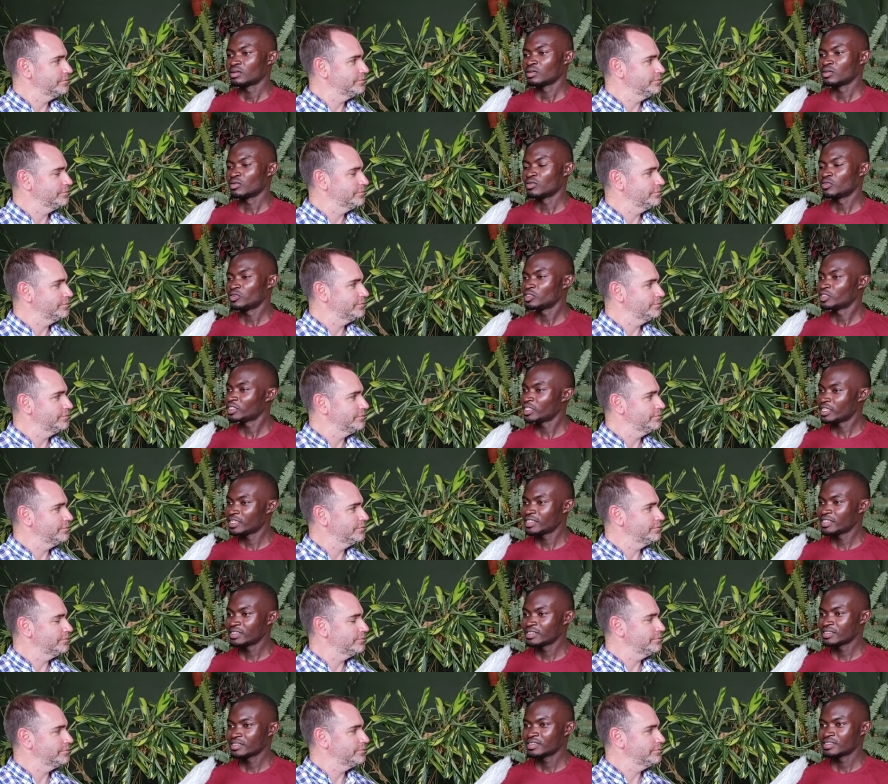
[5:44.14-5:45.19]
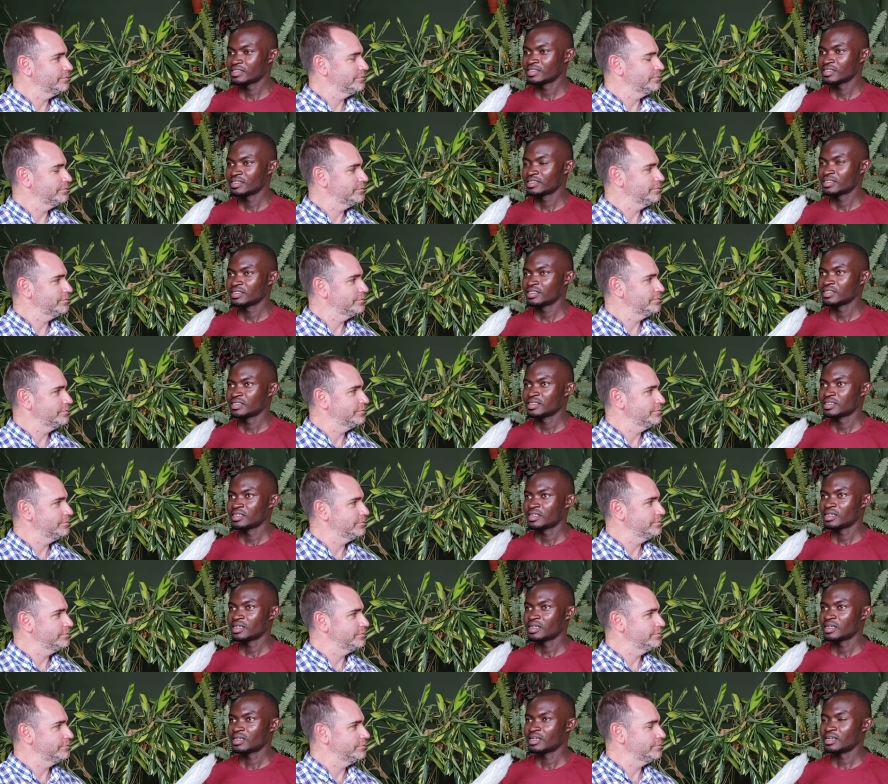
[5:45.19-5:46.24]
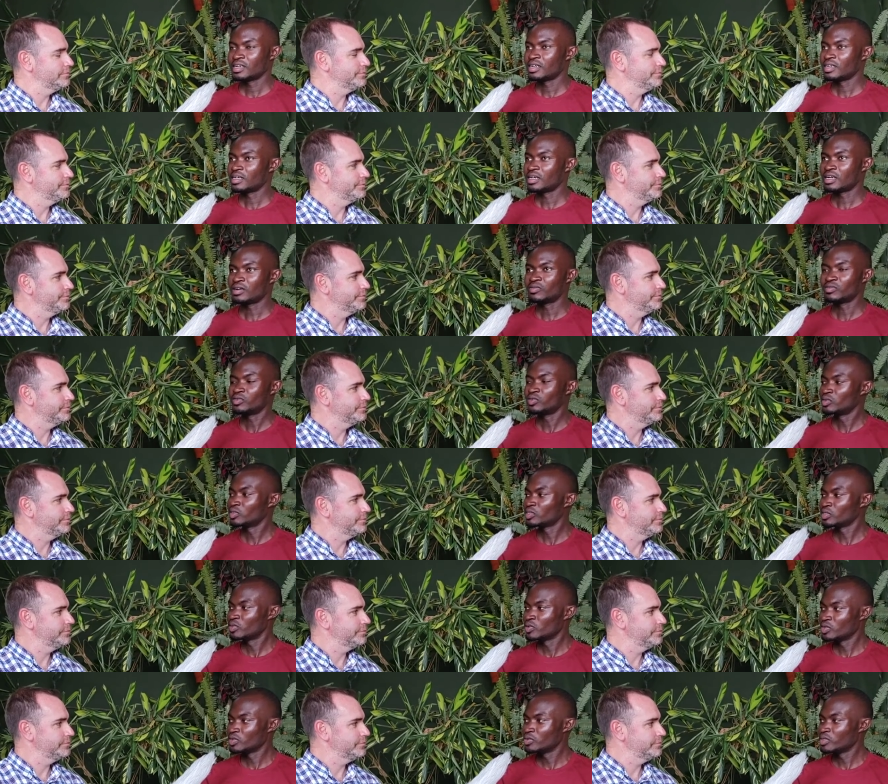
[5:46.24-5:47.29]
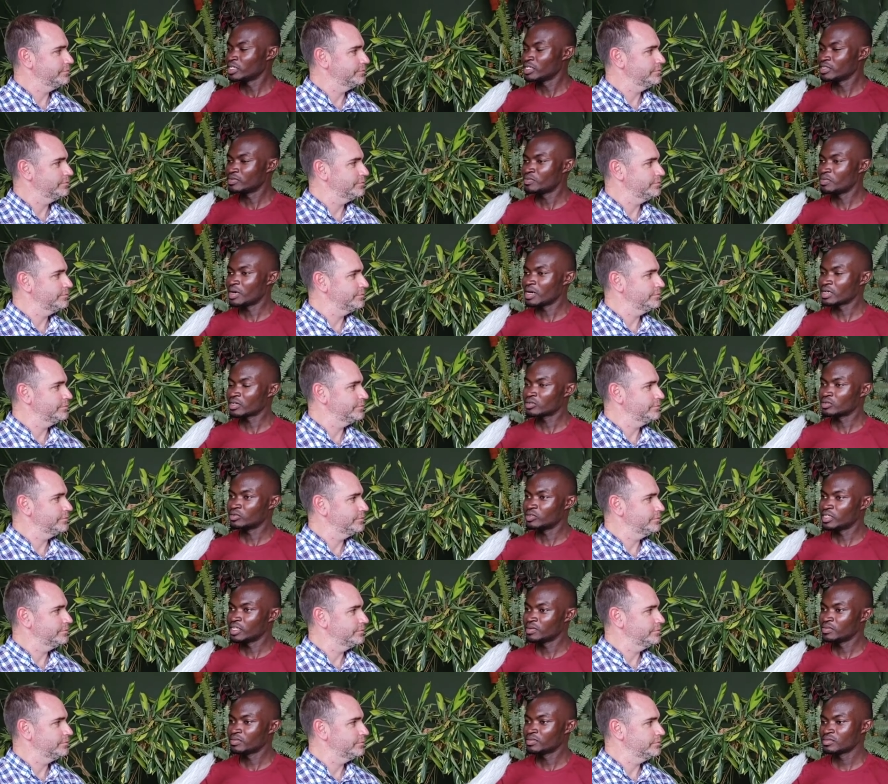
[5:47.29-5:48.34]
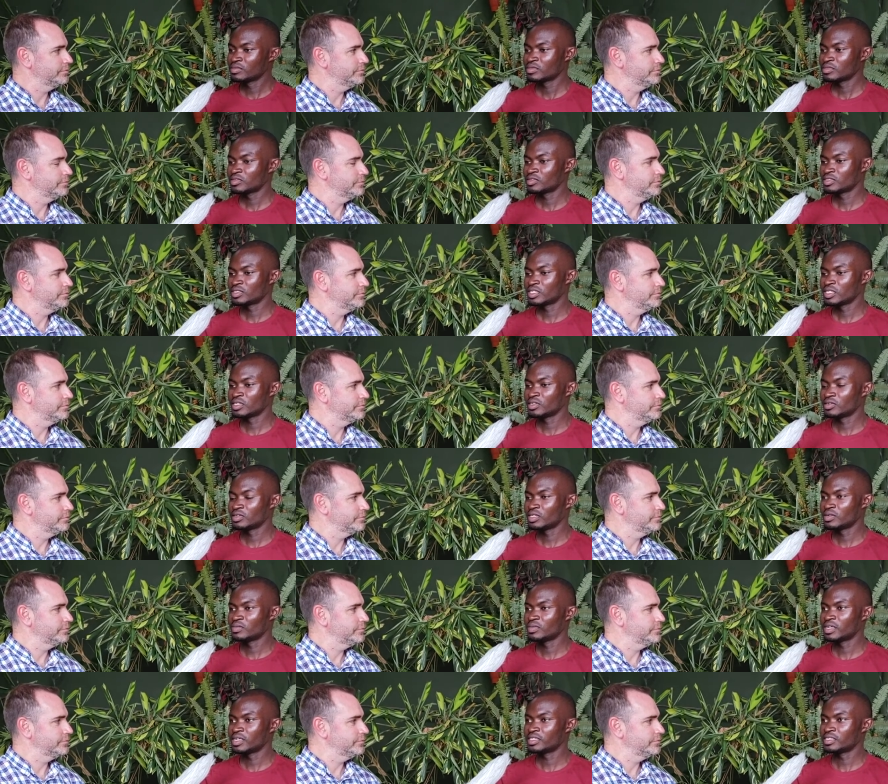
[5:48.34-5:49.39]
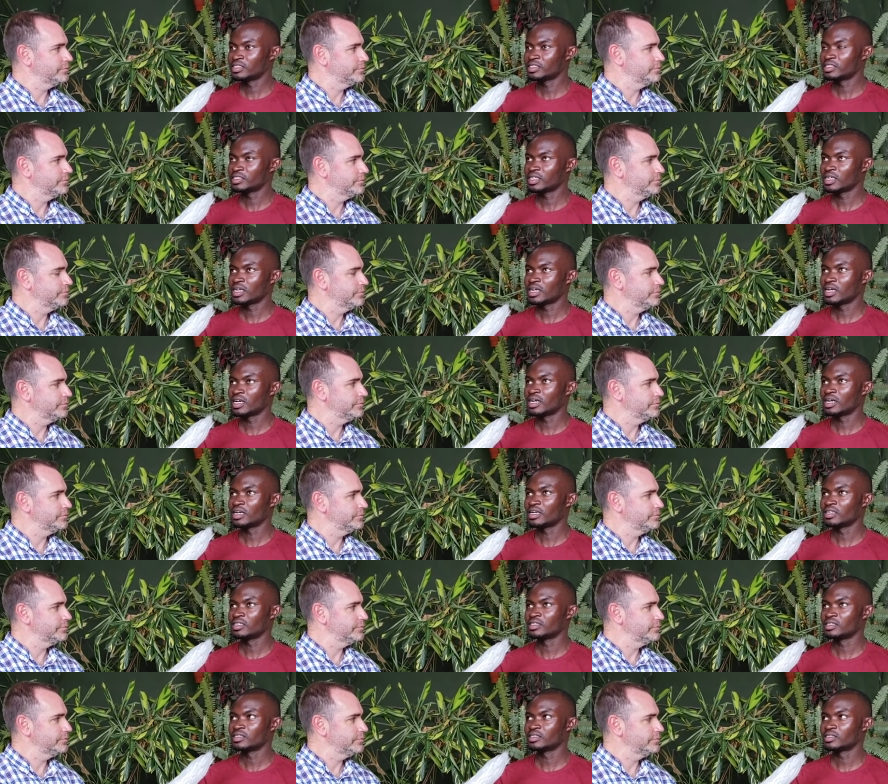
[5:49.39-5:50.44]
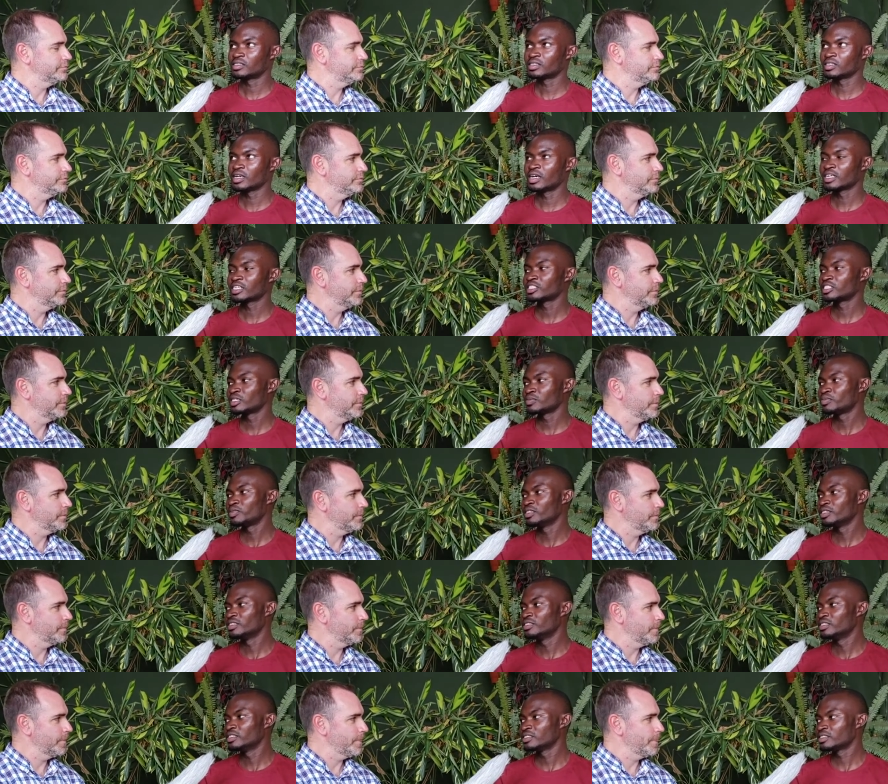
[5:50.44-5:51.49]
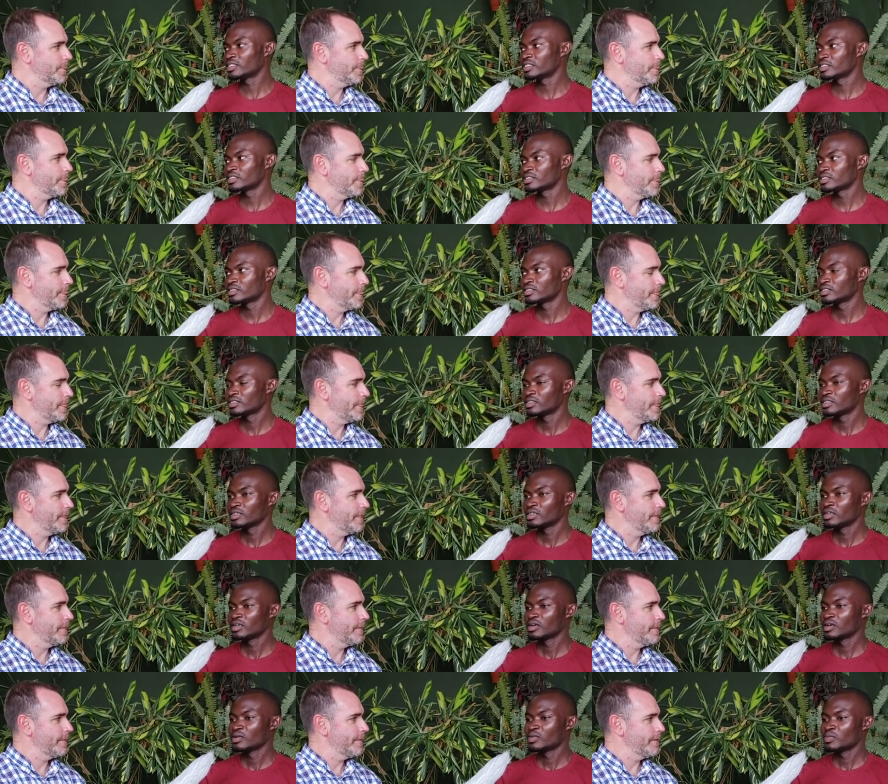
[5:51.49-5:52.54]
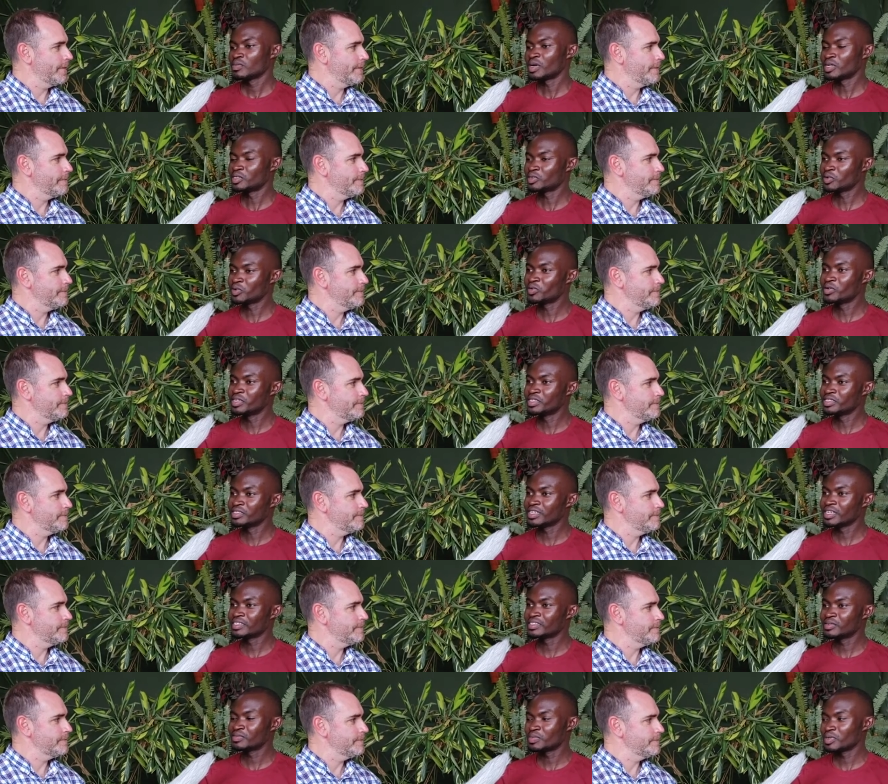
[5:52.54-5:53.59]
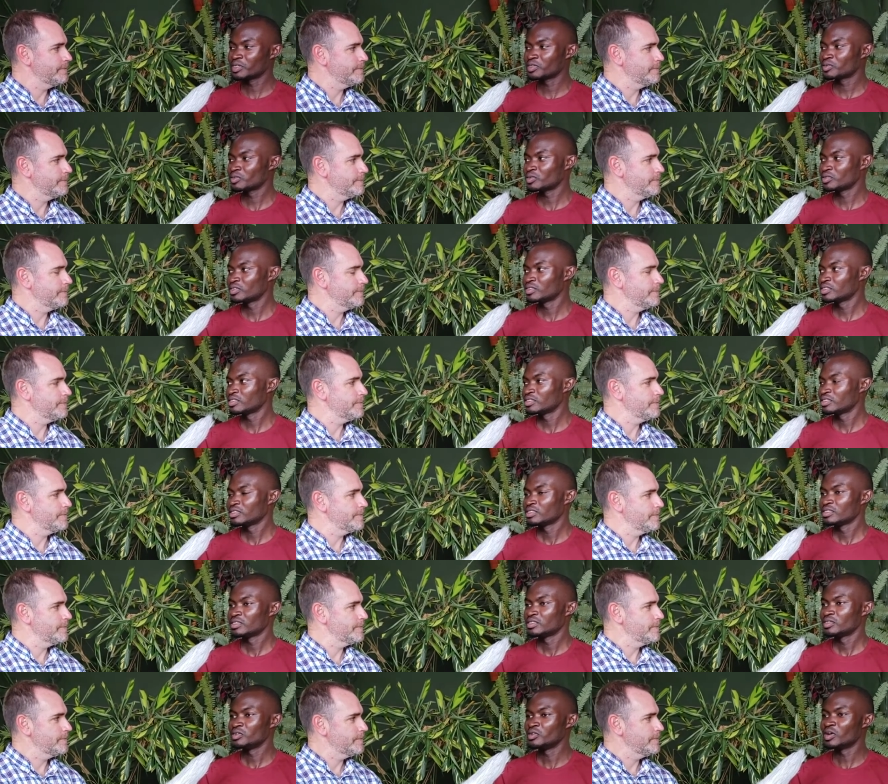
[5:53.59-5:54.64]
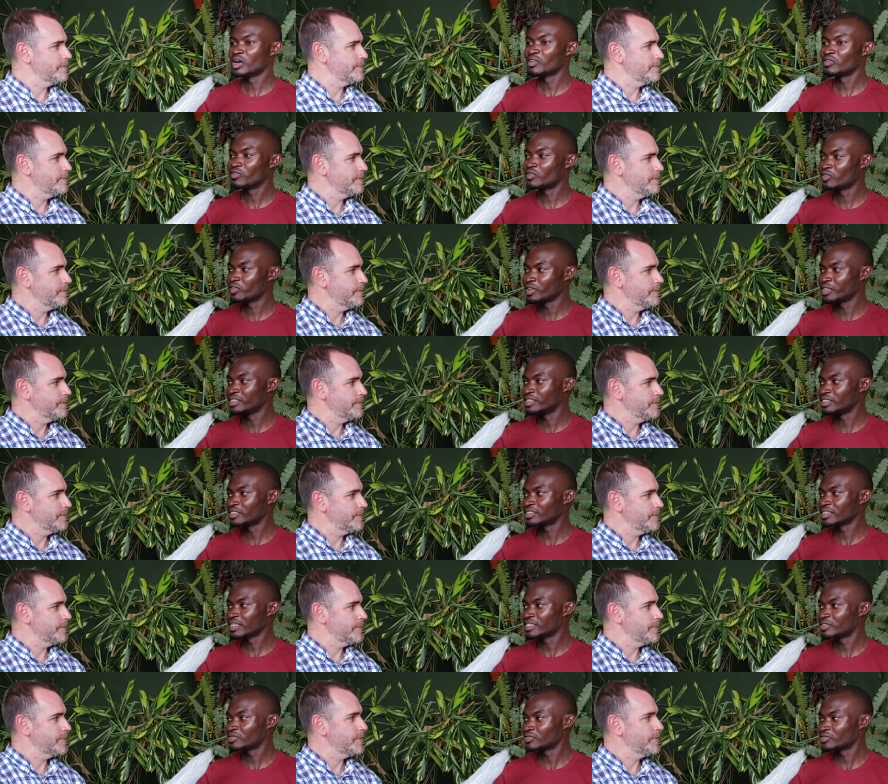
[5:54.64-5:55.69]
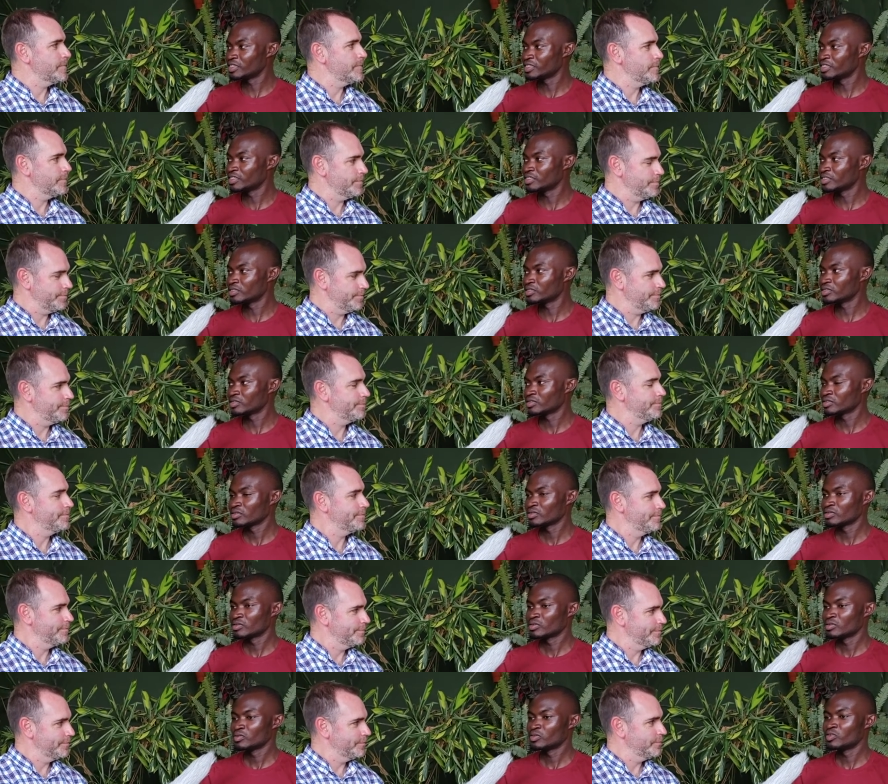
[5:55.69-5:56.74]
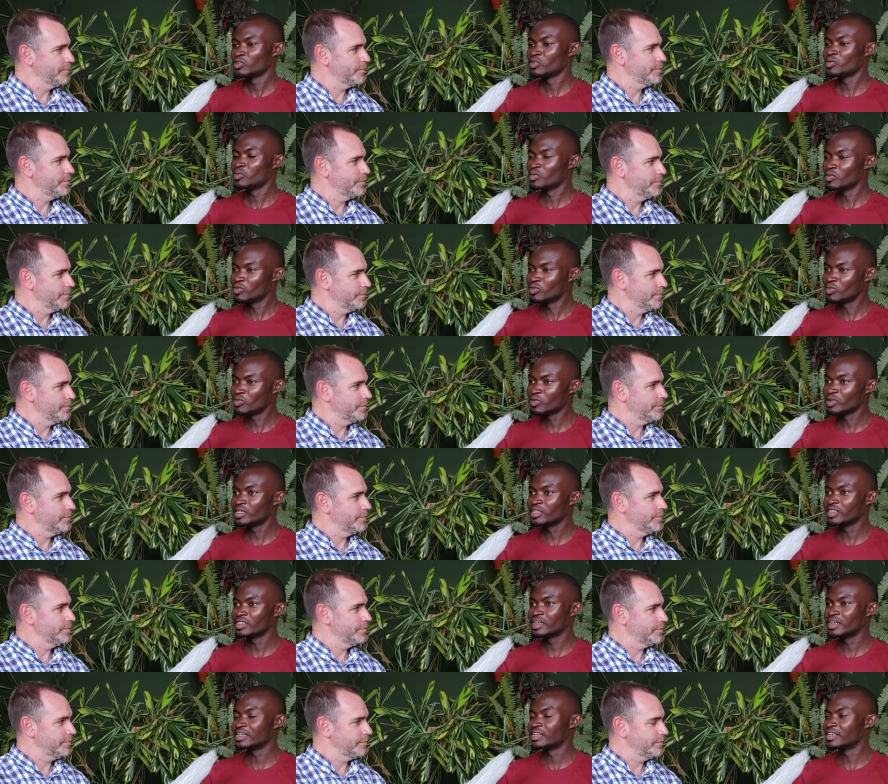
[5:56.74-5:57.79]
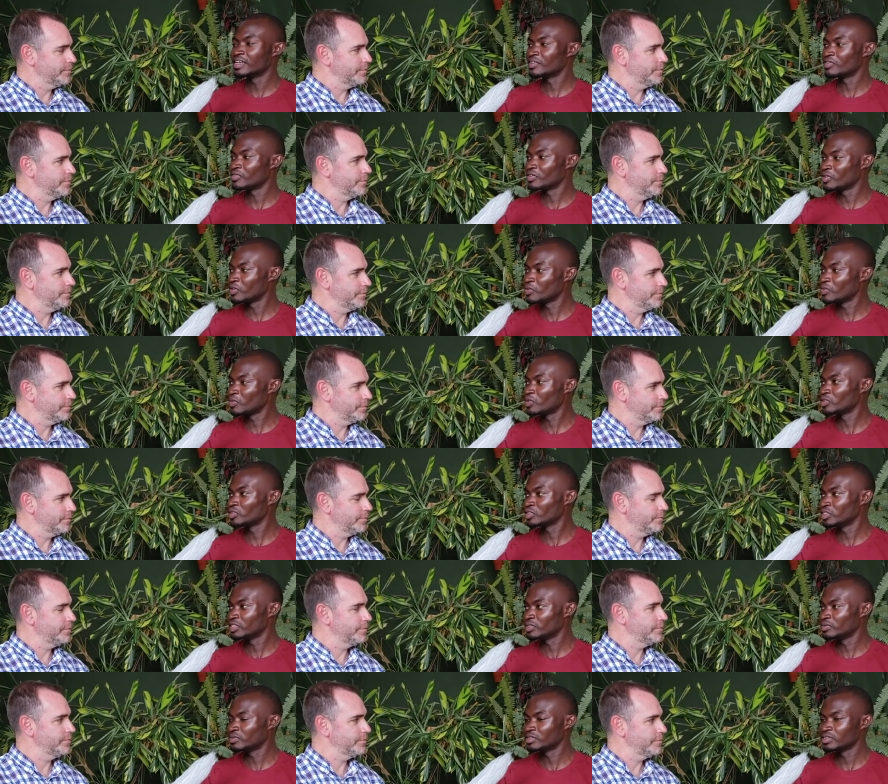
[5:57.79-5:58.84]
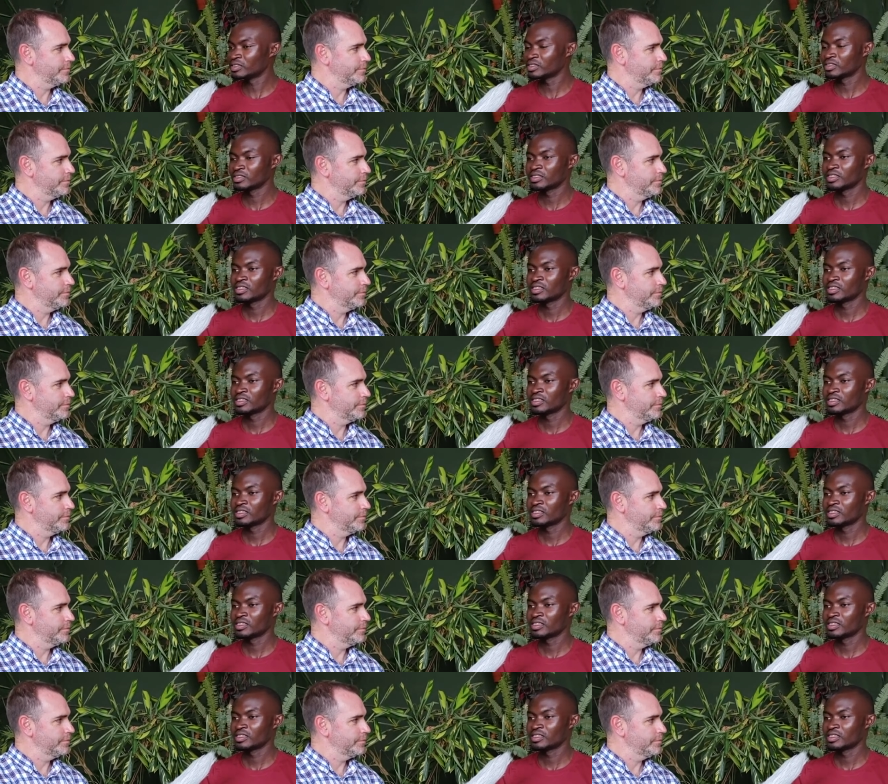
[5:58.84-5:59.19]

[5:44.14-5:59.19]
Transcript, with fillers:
Speaker 1: officially, uh, I've not gone yet back to them to tell them that I accepted Jesus. But always, as a person, you have friends, tight friends, who you move with, and they are fellow Muslims.